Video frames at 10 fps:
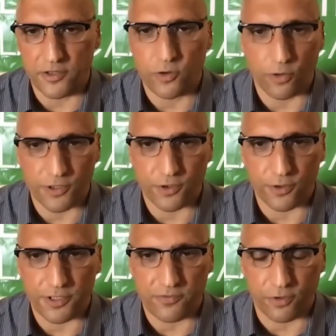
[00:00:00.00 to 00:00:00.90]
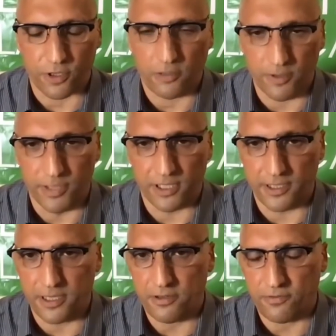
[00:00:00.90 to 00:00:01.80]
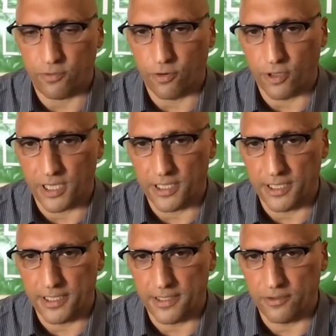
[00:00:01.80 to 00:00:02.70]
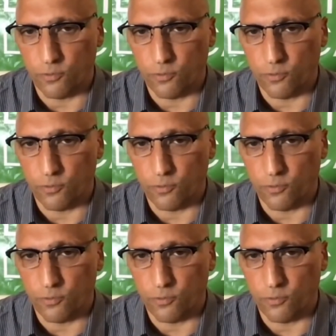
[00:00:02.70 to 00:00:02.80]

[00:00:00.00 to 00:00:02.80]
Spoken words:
torturers for culpability for